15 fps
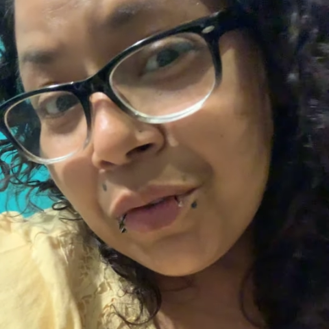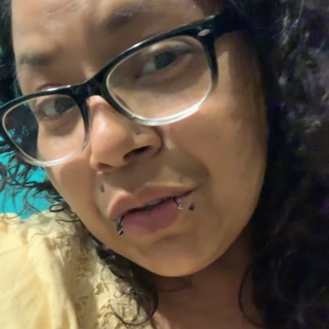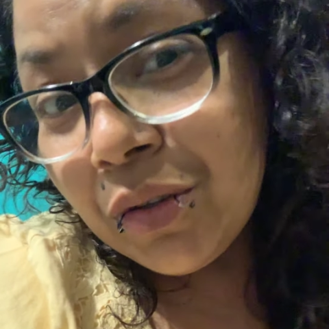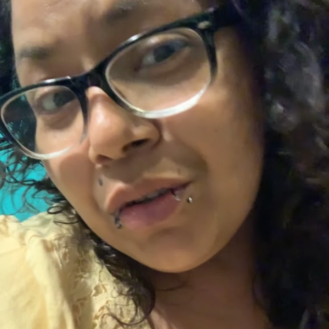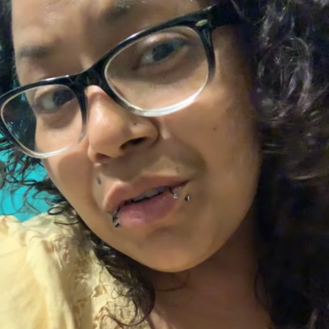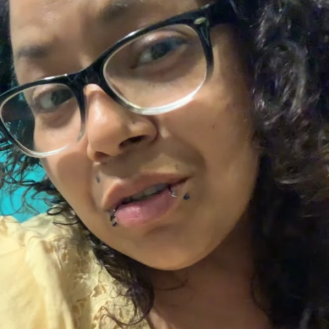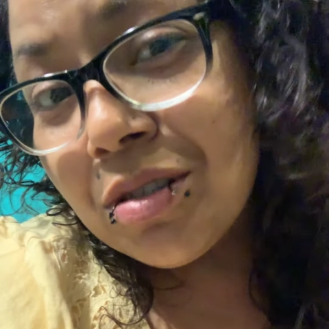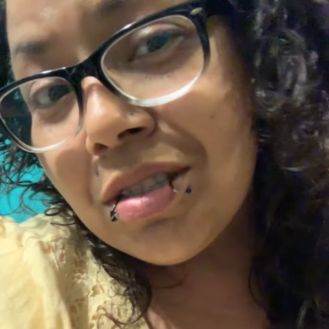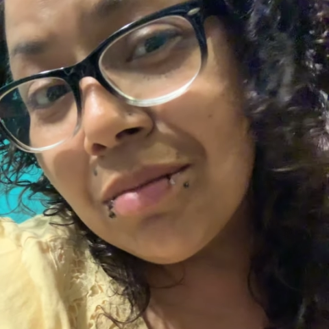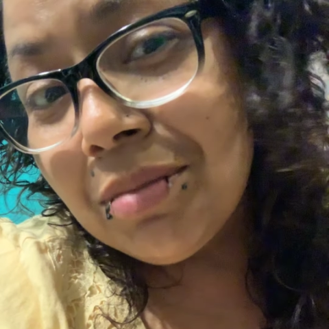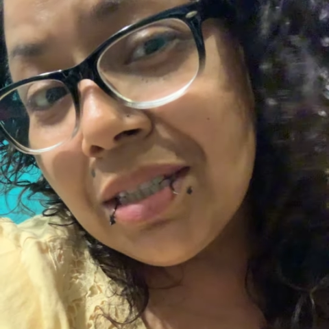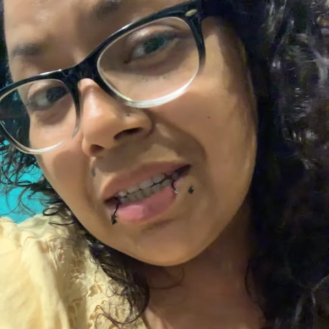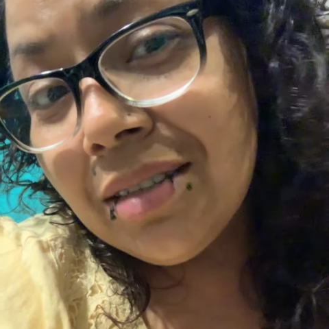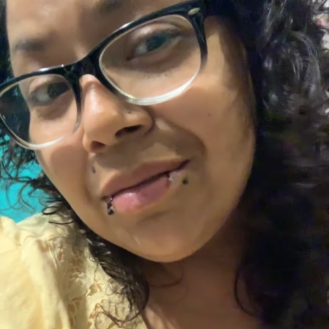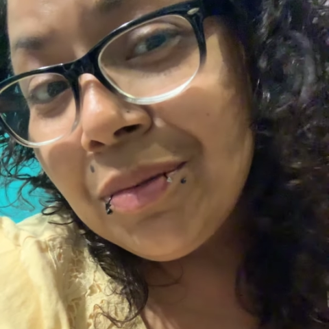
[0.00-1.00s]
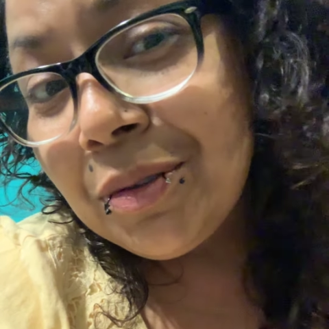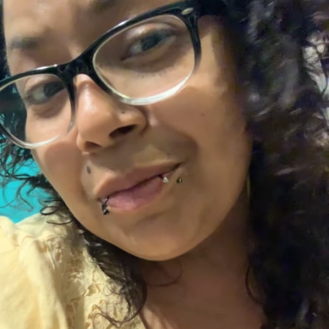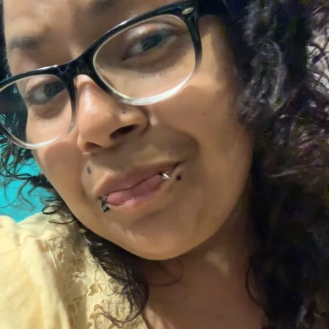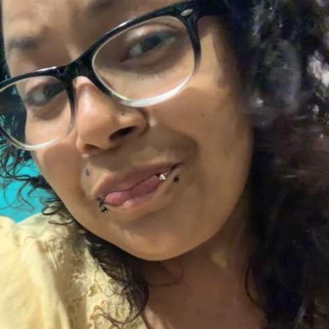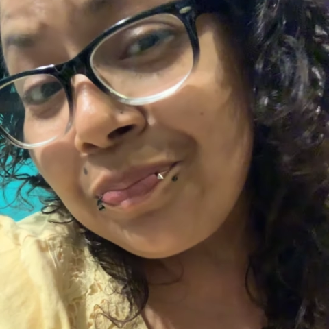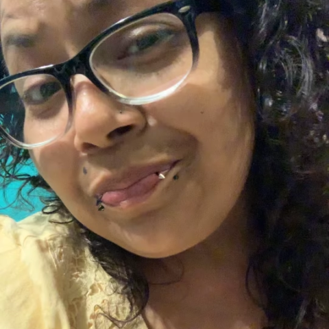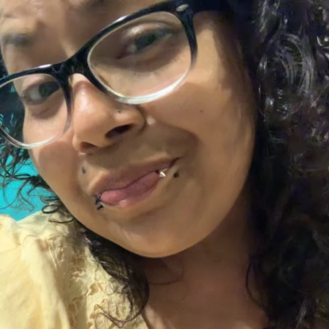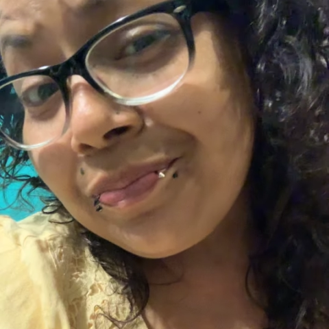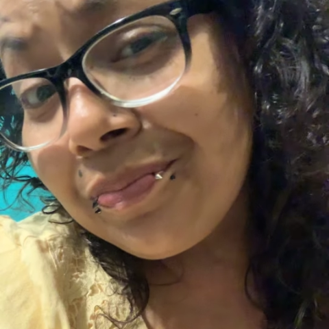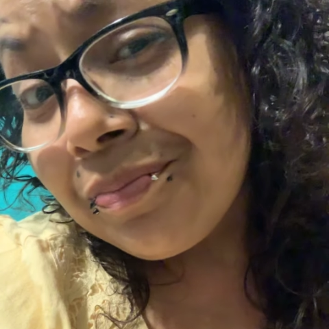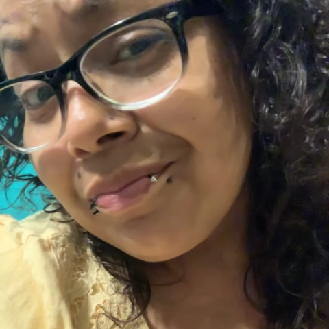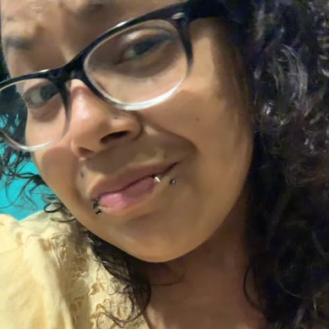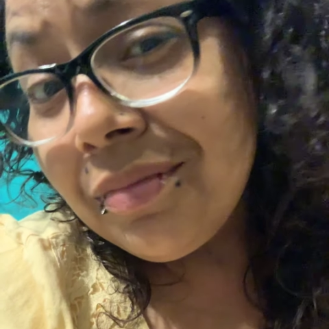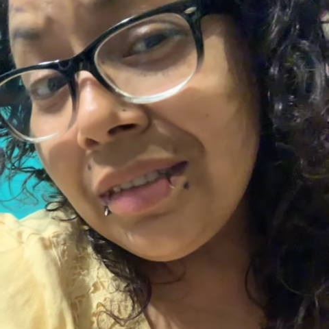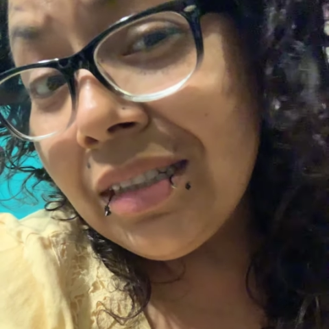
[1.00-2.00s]
You know, sometimes
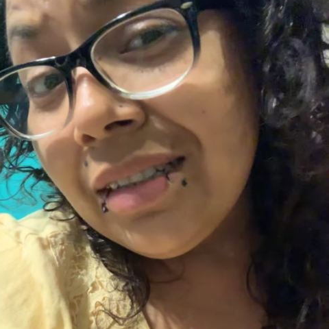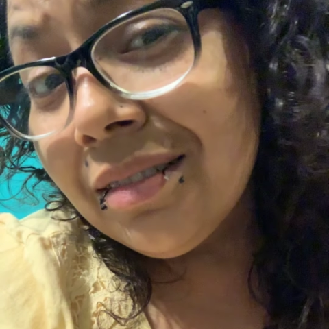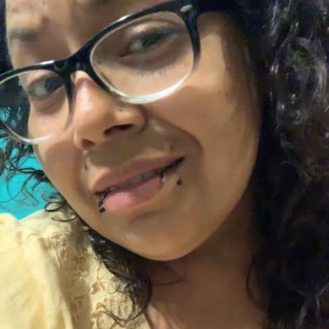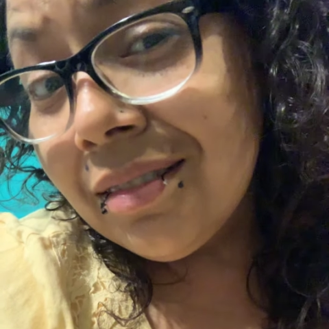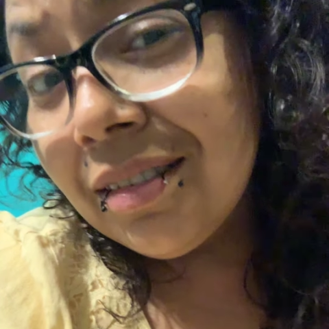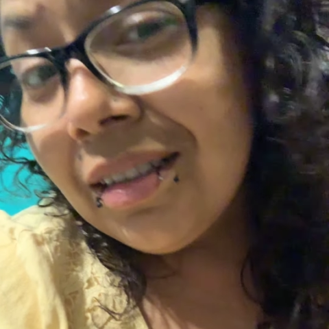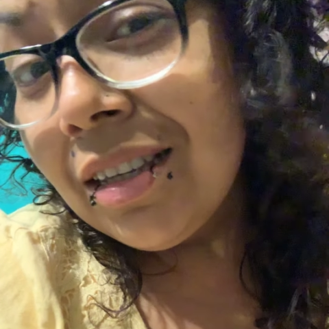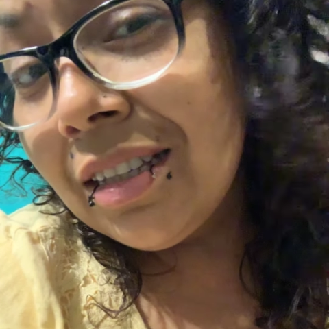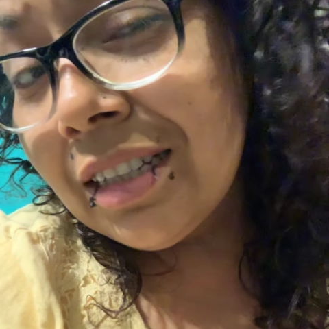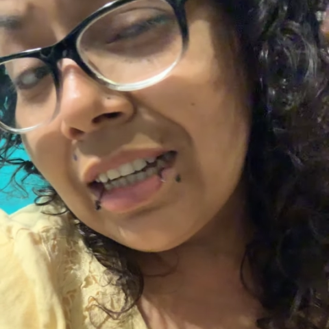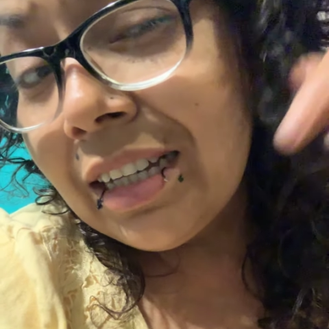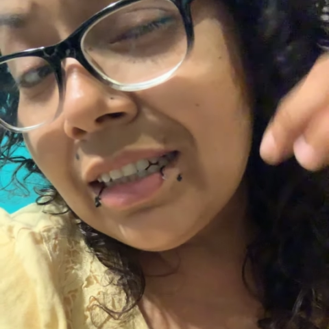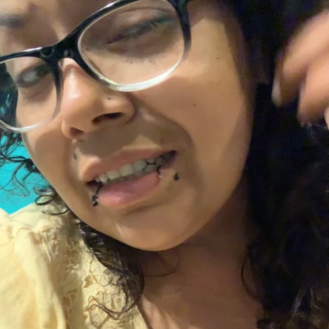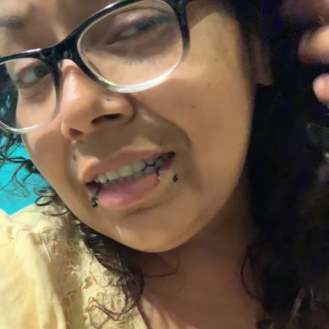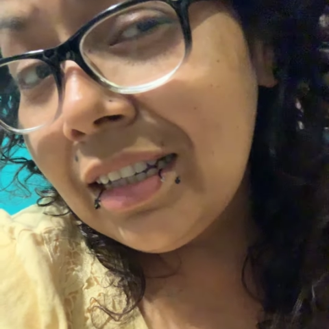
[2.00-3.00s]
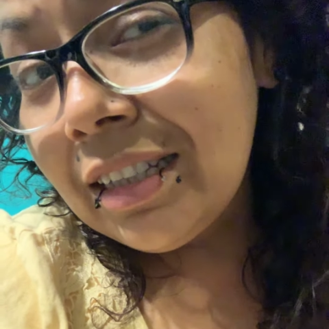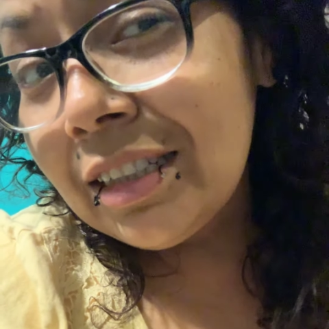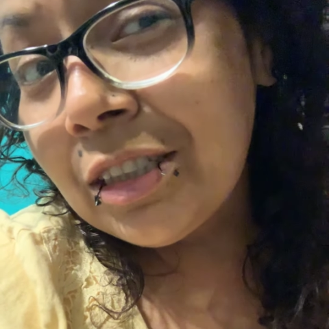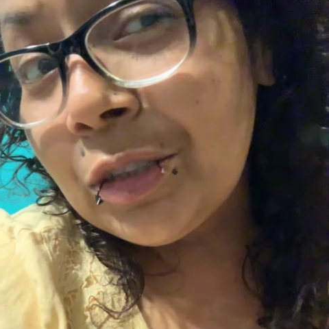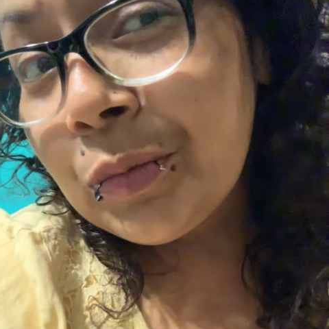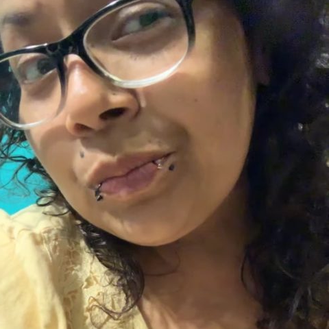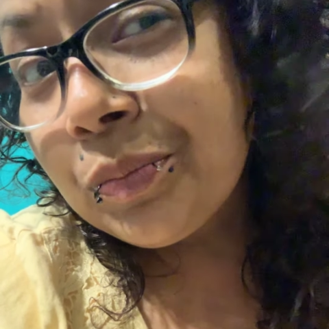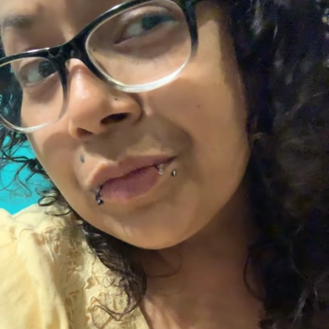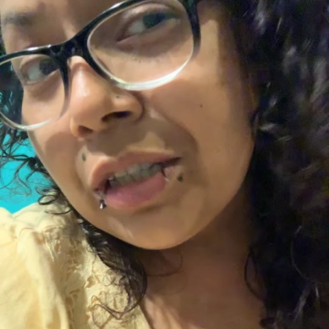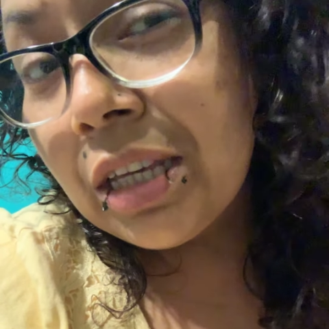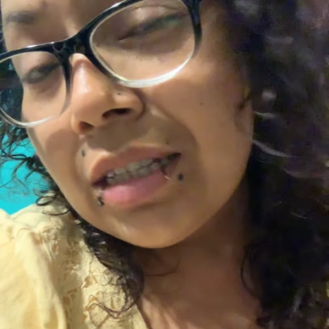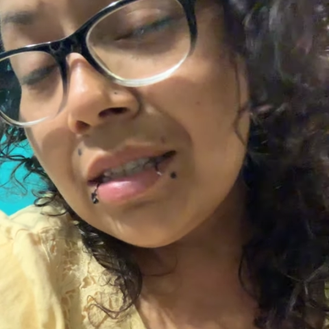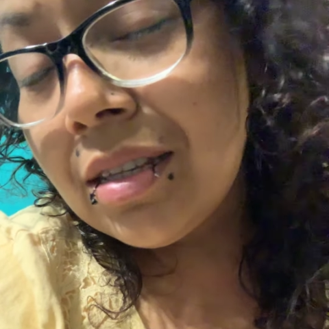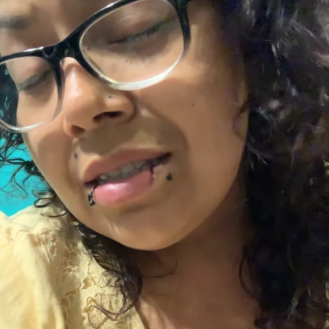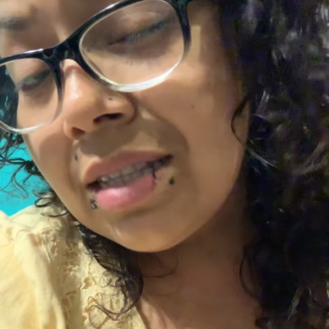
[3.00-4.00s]
it kind of like
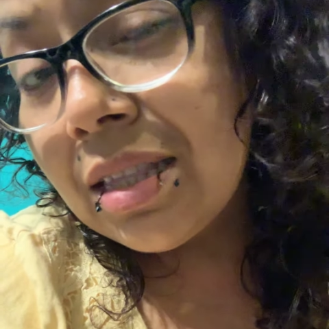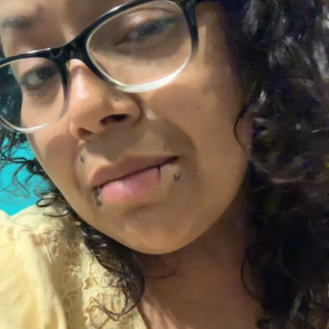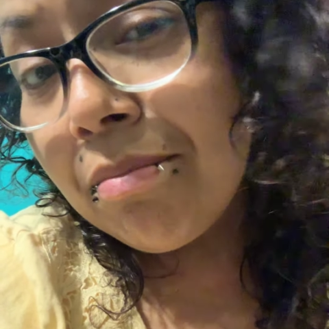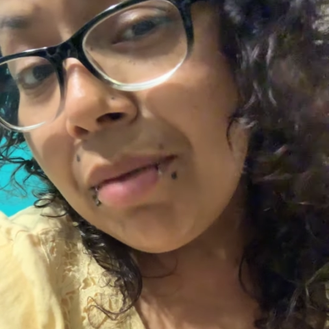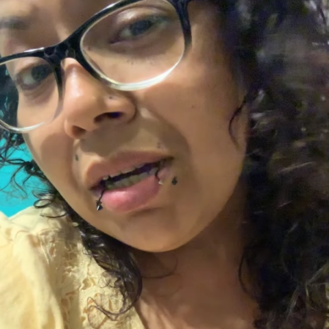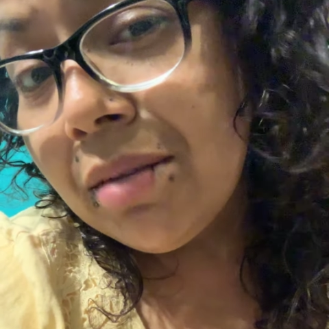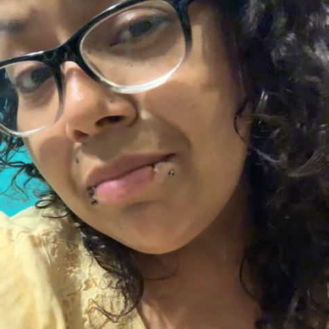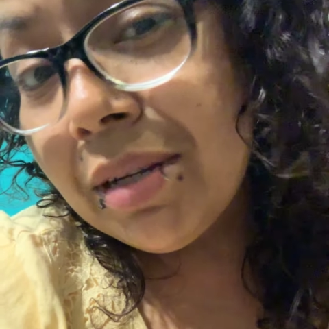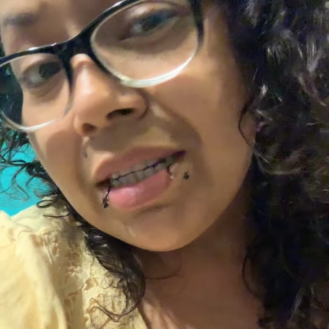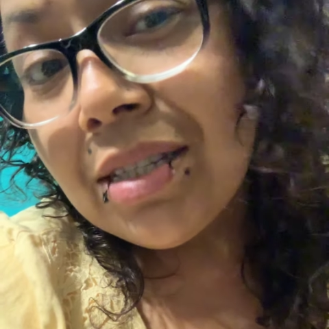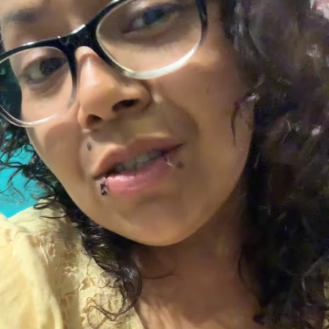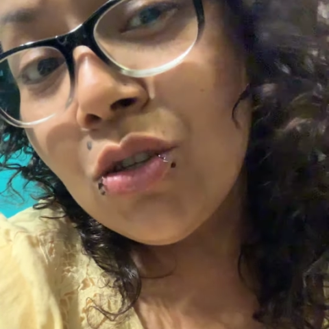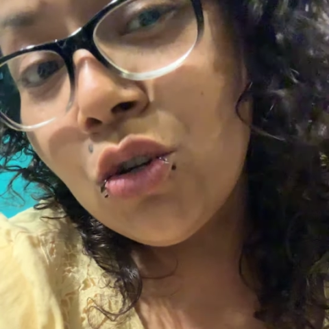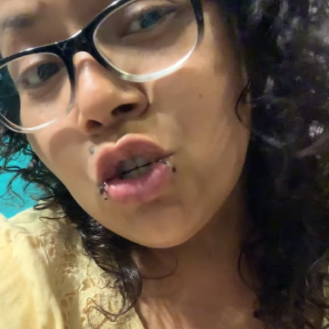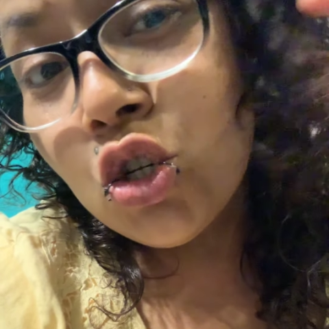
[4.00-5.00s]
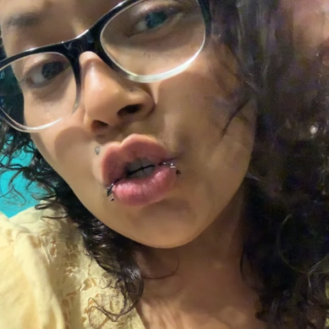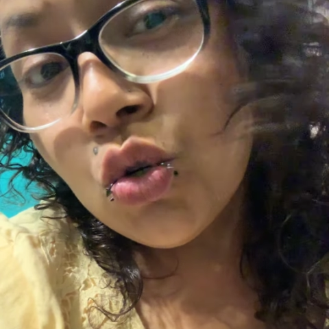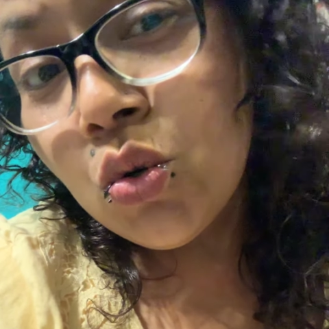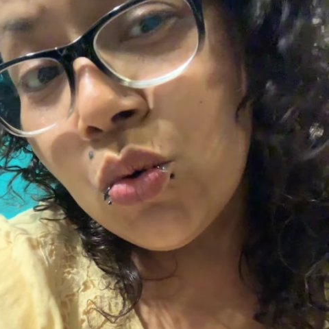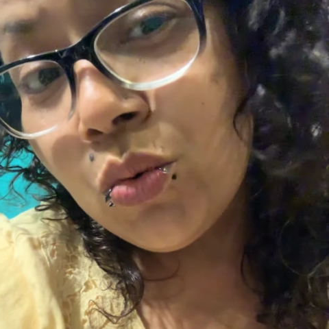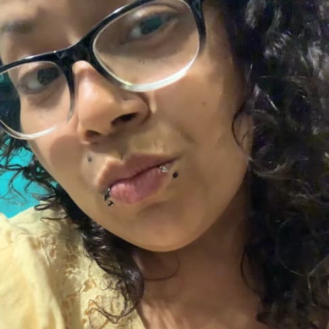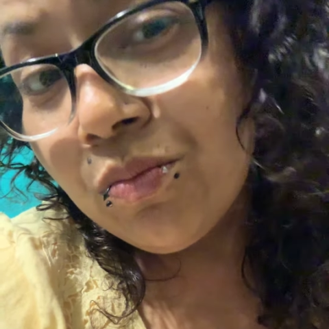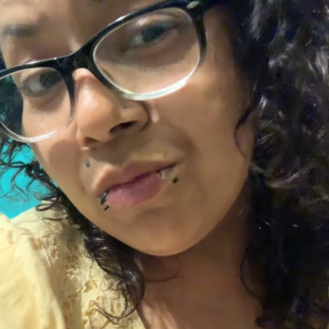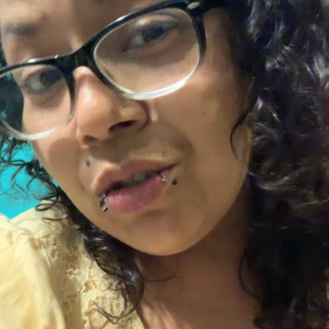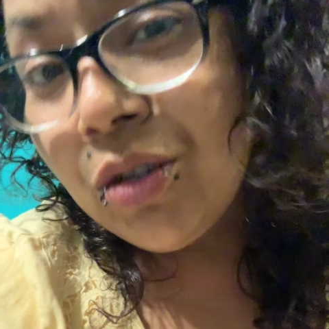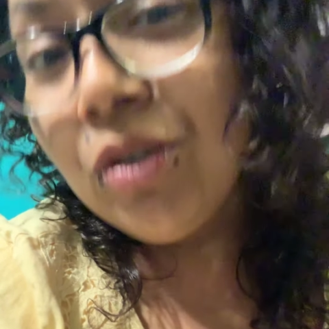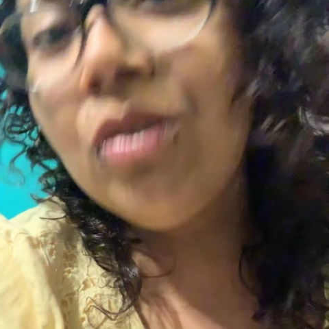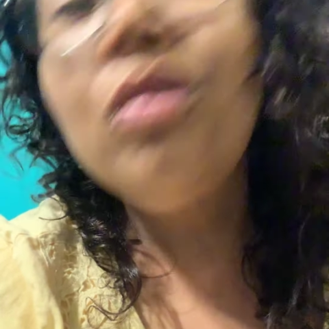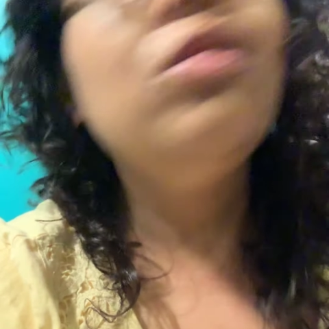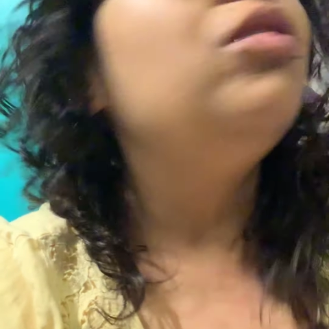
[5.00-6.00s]
kicks us in the butt, but it's so true, you
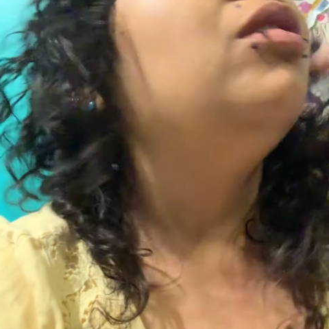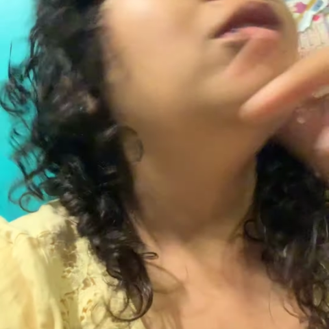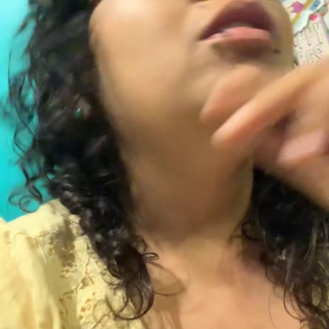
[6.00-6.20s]
know?